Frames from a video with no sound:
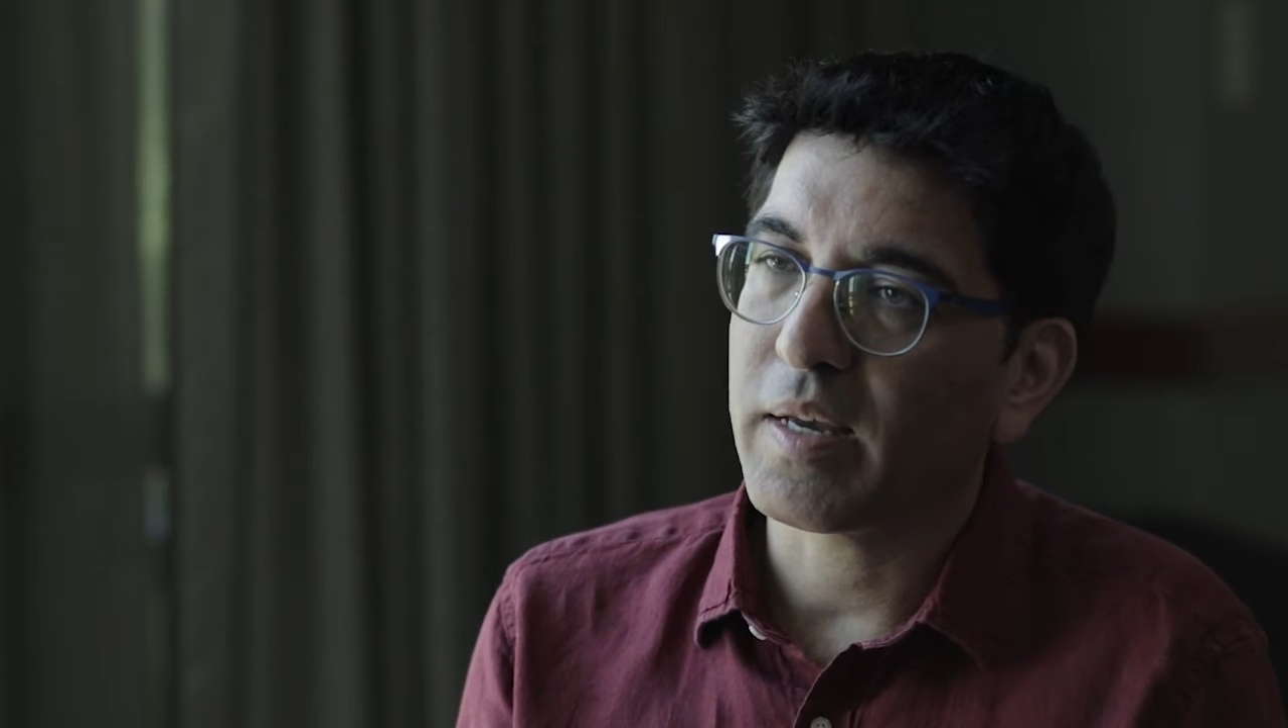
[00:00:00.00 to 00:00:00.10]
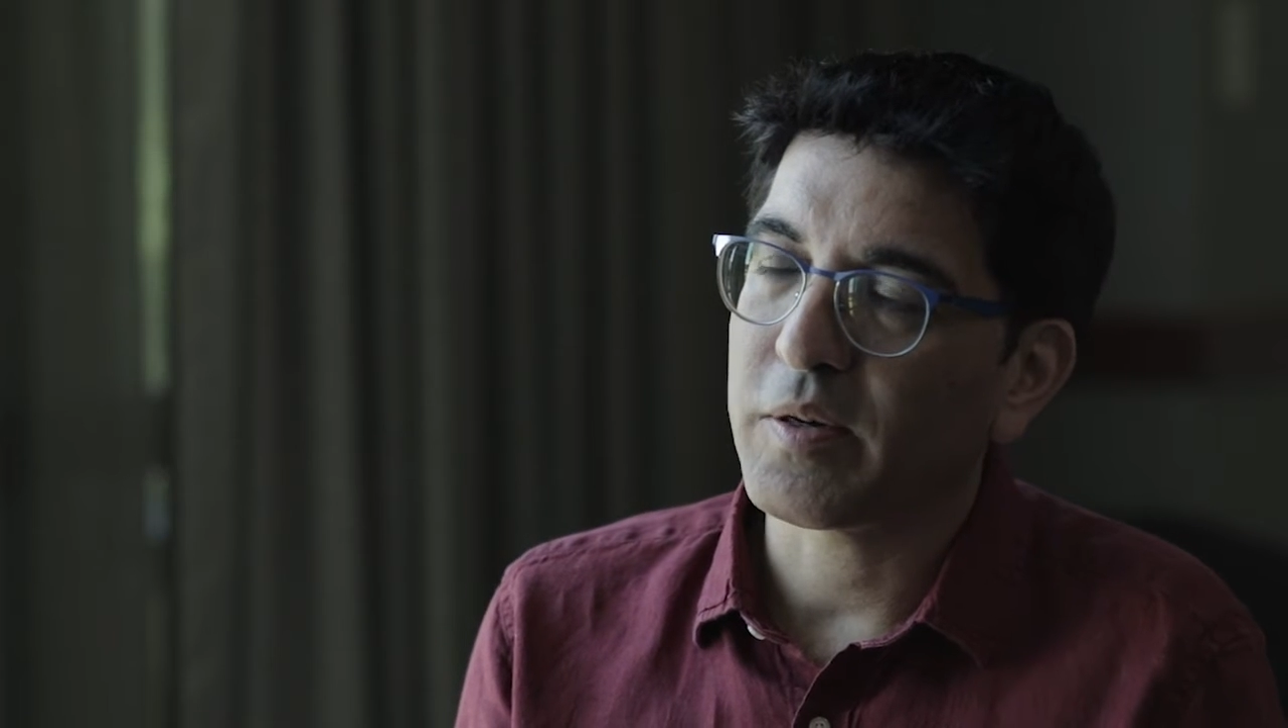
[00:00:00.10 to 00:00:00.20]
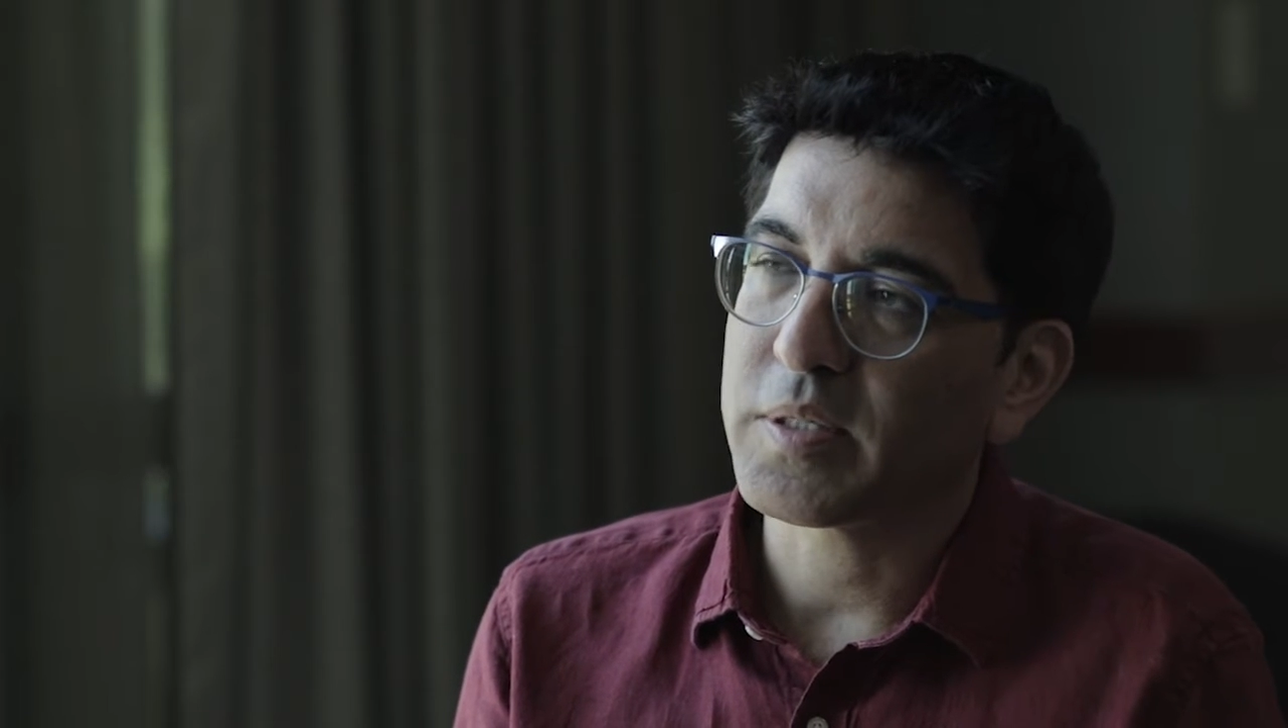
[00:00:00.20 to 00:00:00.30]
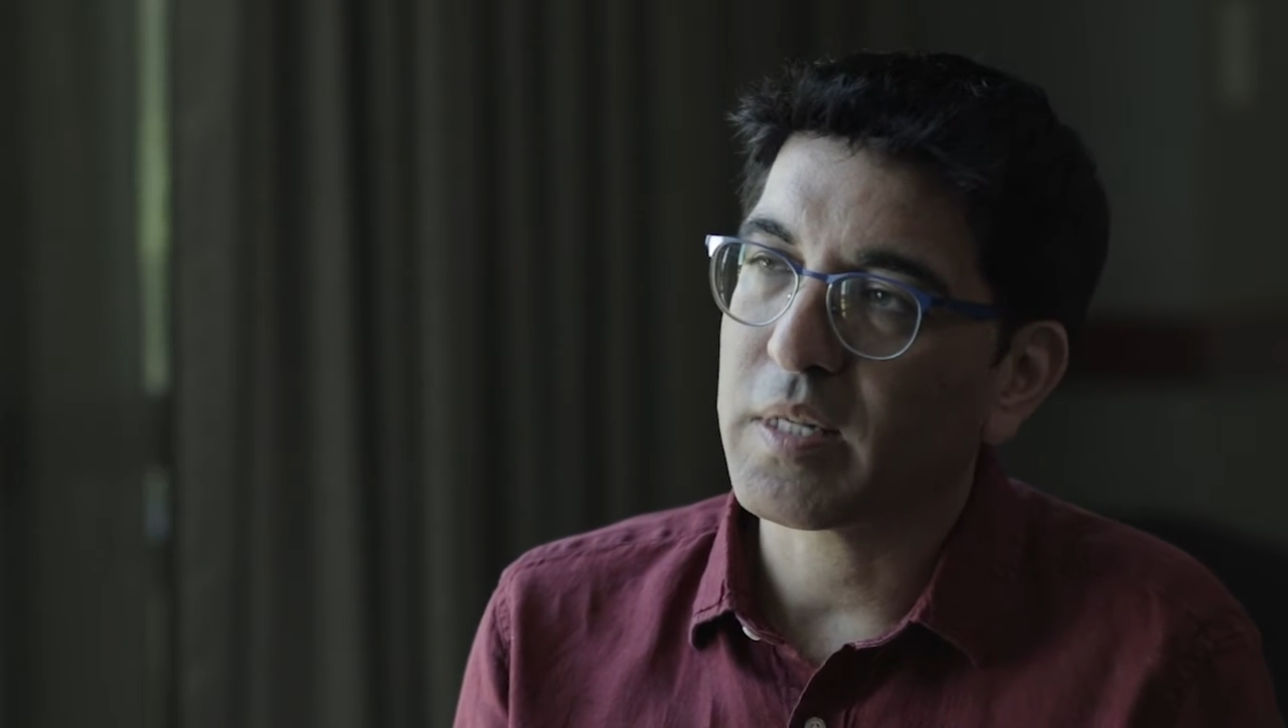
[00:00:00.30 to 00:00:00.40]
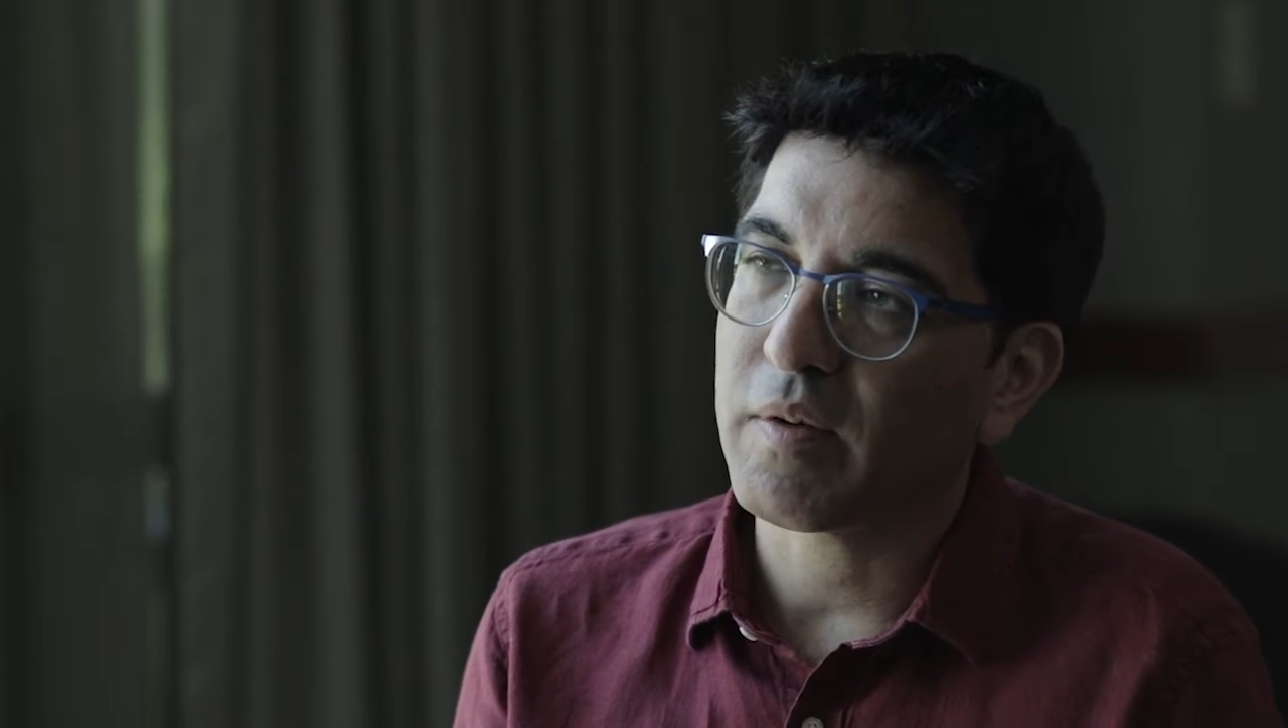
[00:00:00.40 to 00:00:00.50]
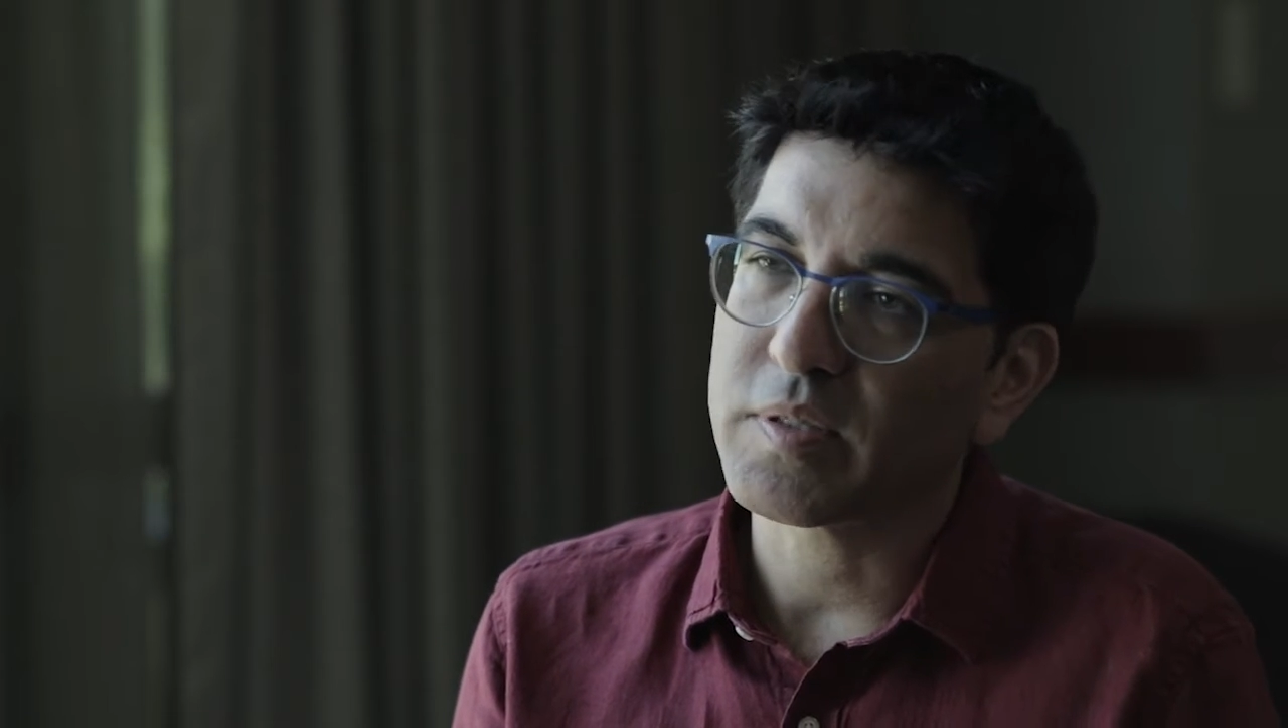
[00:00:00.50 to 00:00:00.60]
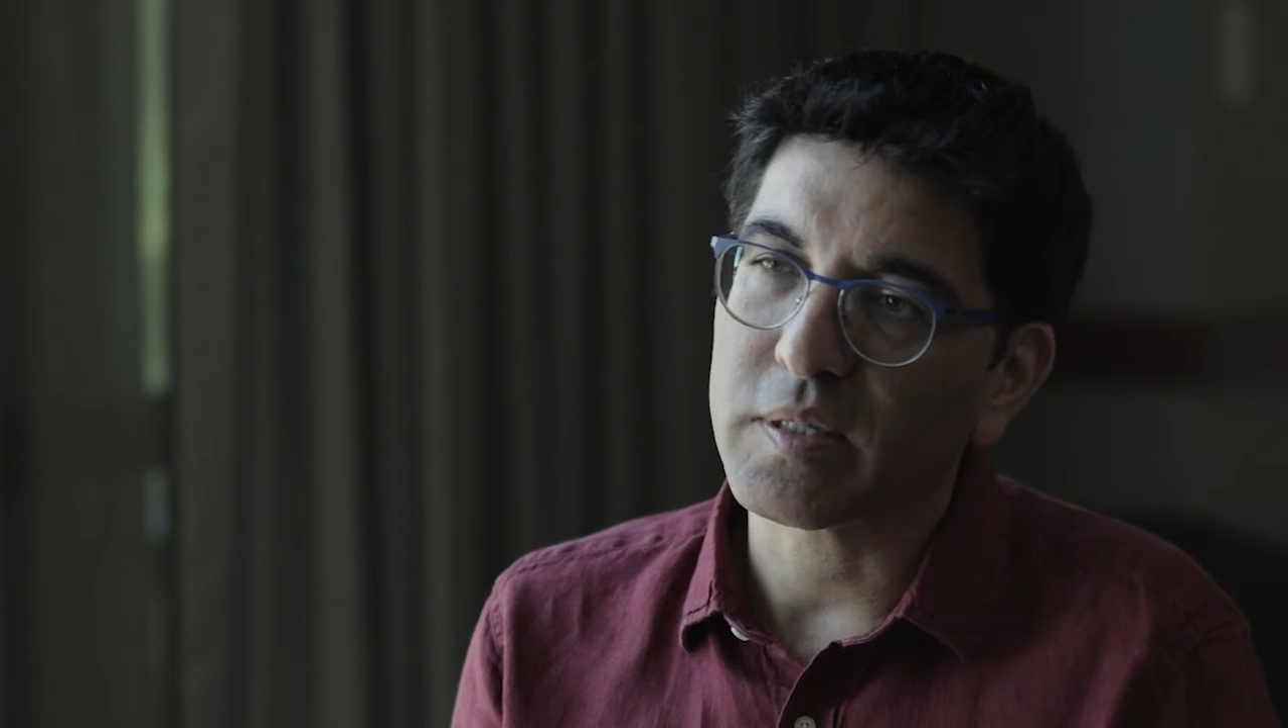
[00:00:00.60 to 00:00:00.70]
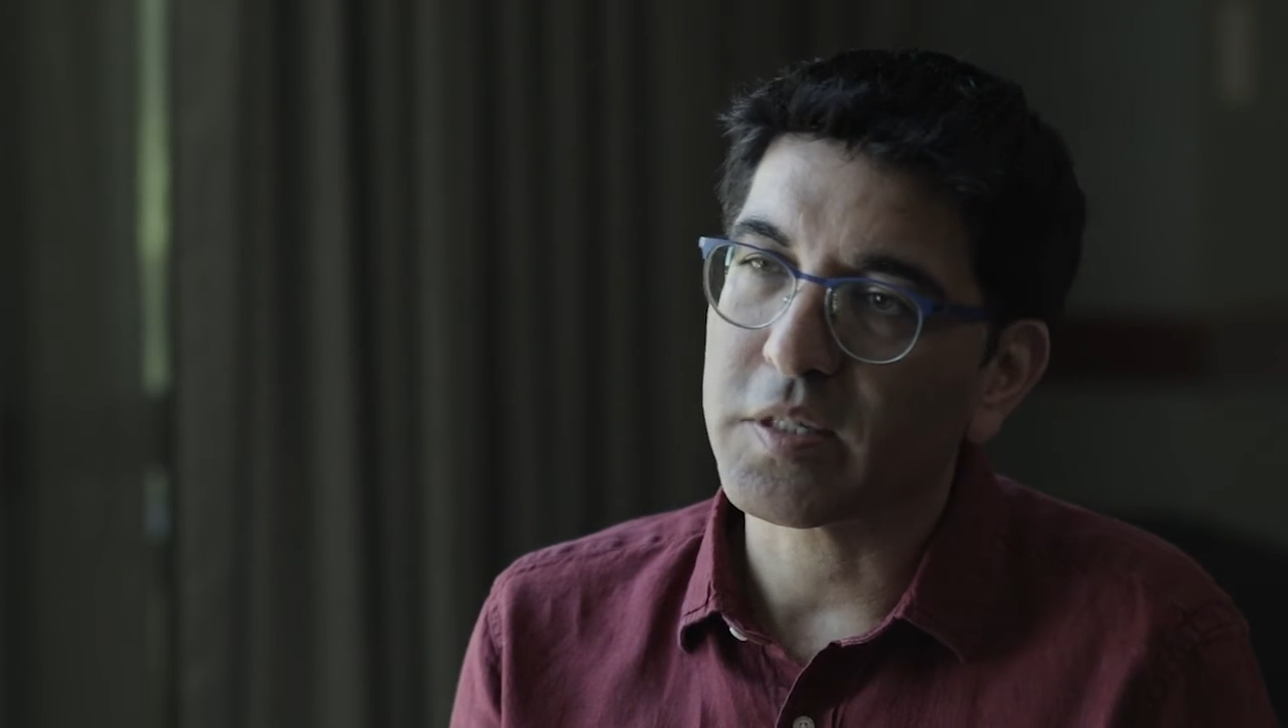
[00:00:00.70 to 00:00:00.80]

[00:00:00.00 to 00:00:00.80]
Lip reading: yourself as a